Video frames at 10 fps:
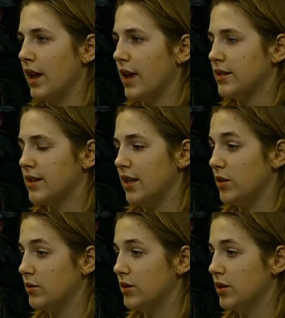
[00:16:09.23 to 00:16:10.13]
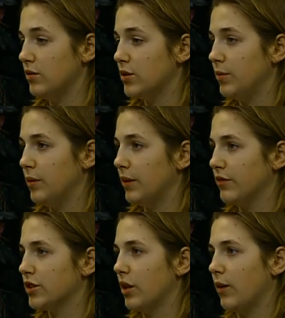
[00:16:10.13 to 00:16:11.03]
as they used to, so people have
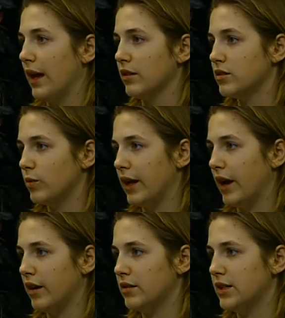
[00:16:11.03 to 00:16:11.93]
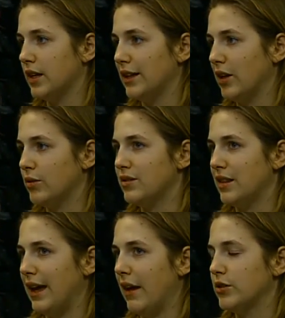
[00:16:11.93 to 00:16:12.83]
to go elsewhere to get loans that
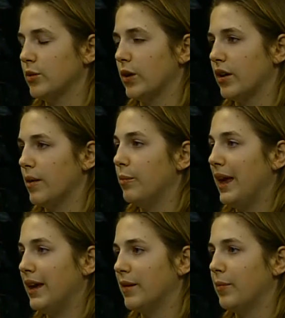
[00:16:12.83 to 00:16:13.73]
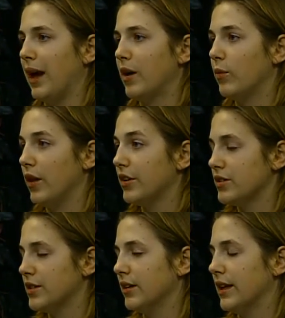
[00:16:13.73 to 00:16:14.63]
they have to work on paying back while they're
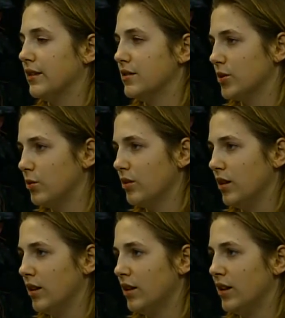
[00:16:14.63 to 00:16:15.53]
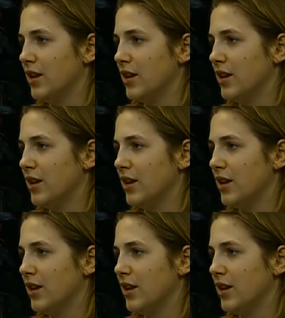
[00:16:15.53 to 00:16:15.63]
still in school.